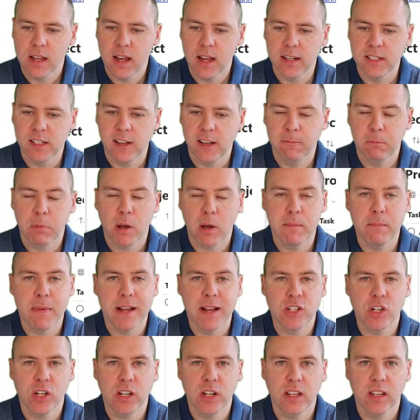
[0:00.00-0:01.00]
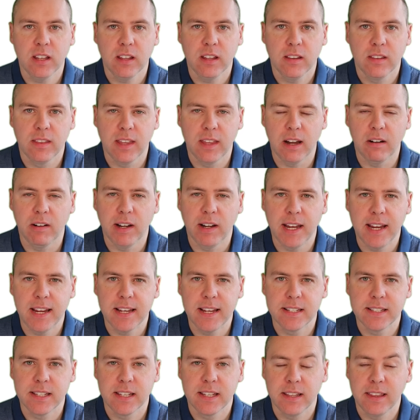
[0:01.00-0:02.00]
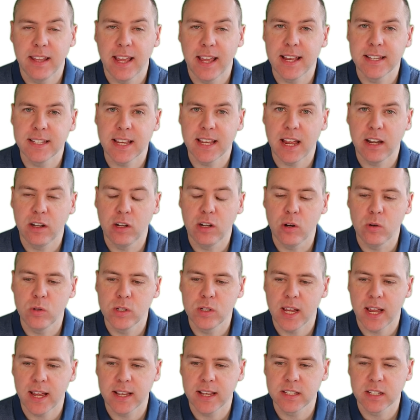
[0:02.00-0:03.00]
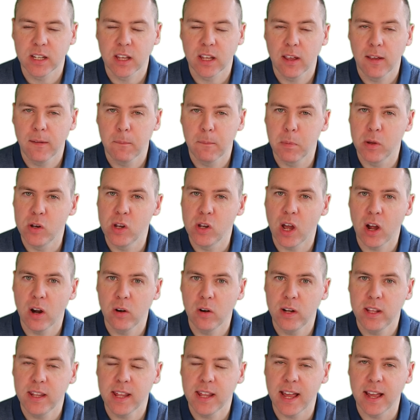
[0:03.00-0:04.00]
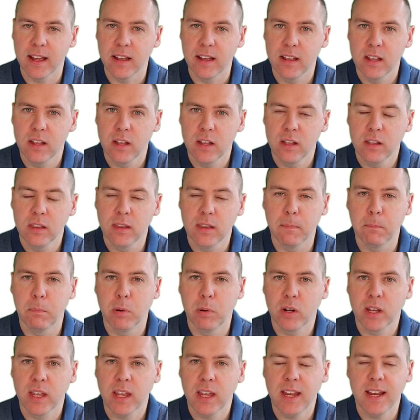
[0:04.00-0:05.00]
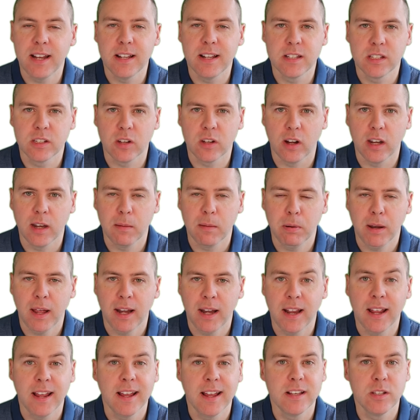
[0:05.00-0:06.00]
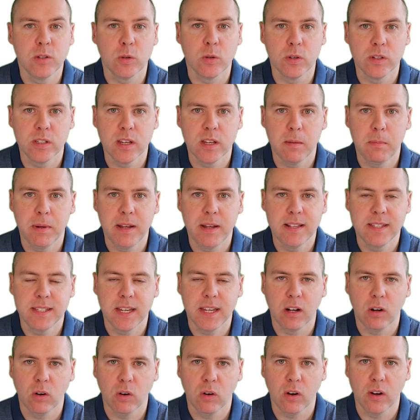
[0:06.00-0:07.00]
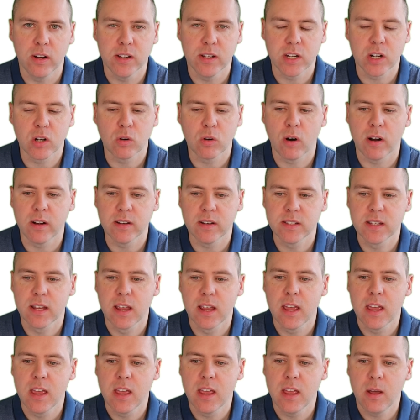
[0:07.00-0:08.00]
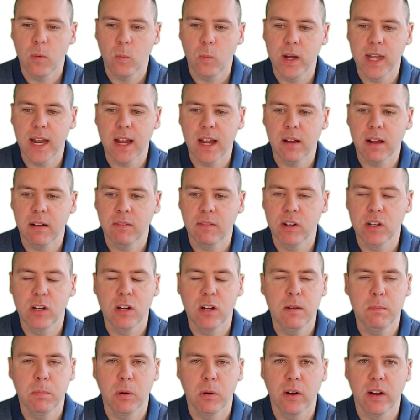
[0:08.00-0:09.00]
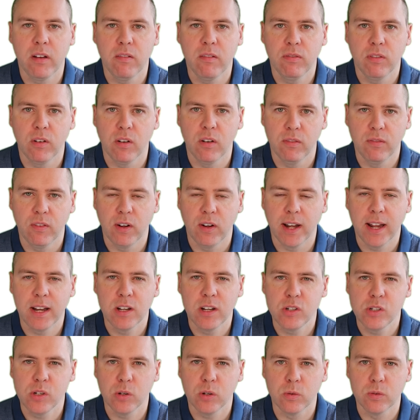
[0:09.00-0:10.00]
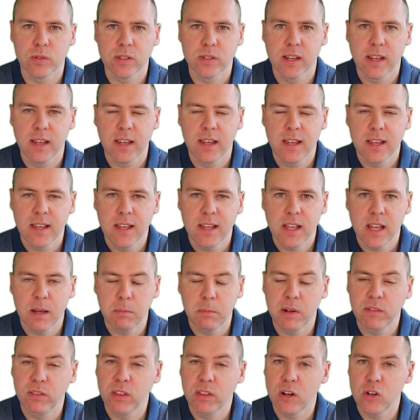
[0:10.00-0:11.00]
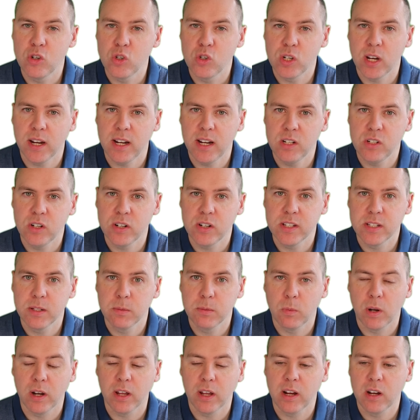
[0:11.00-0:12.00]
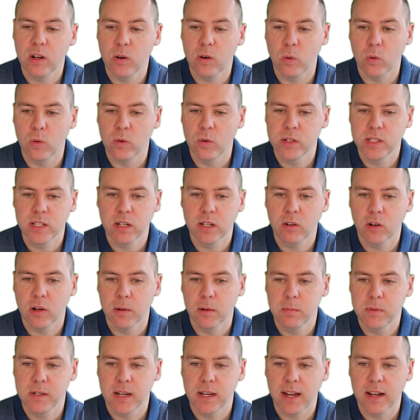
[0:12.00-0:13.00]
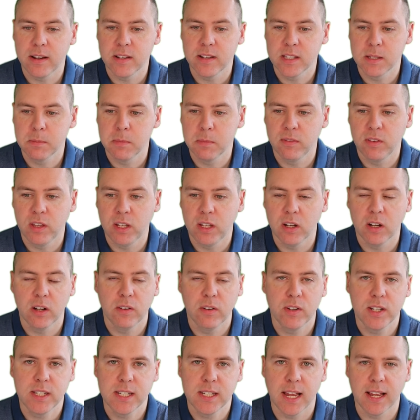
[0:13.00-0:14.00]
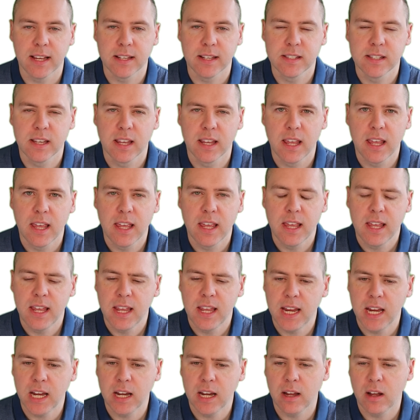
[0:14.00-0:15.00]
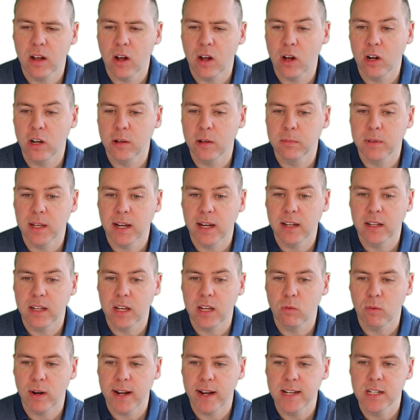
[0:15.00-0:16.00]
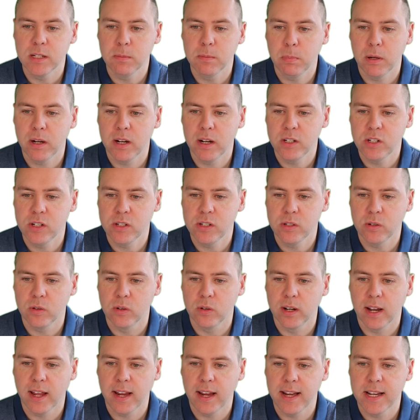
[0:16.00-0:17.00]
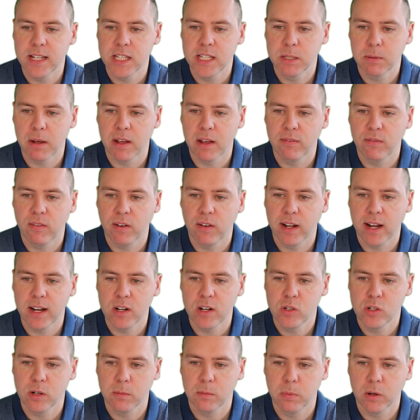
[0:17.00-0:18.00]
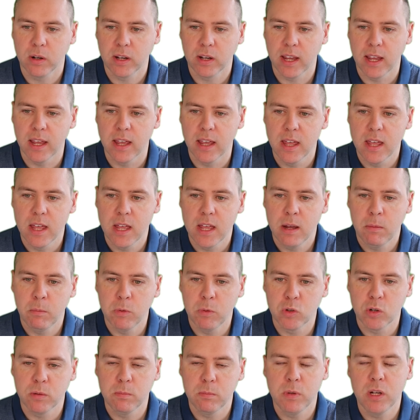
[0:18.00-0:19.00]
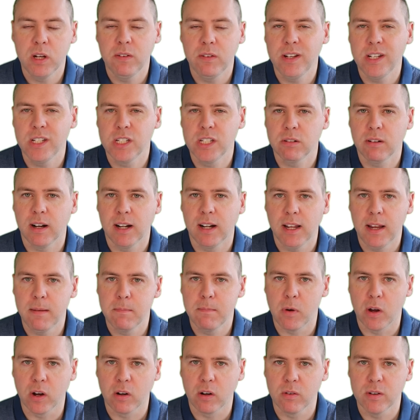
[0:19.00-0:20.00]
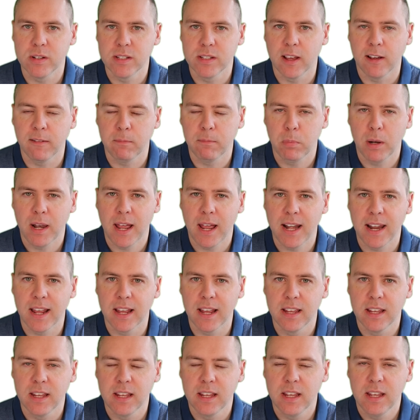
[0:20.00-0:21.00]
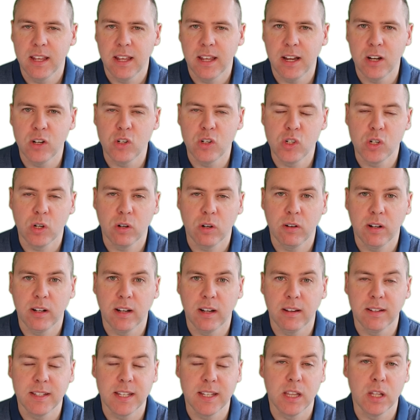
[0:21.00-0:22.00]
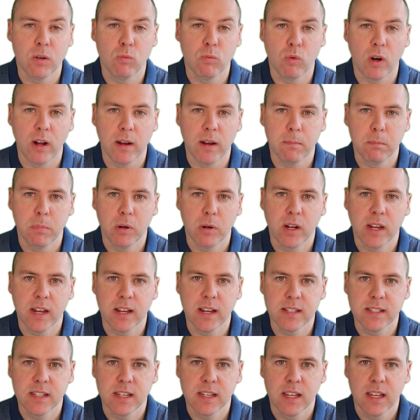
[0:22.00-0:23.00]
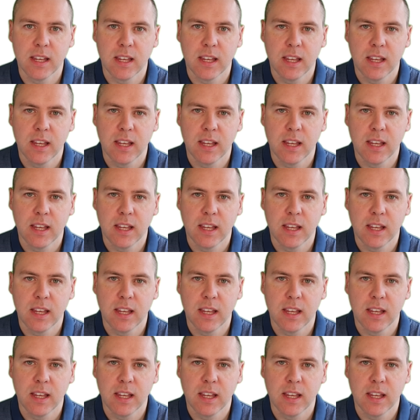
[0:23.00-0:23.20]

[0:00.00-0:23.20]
And as if by magic, there it is. There's our new task. But not only that, the bucket inside the planner has also been synchronized across. We now have a new bucket for financials. And with those changes, well, I can also update some of the other tasks. Here, I'll update the arrange purchase order into our financial bucket, which will move it directly in Microsoft Planner, ensuring that it's in the right bucket.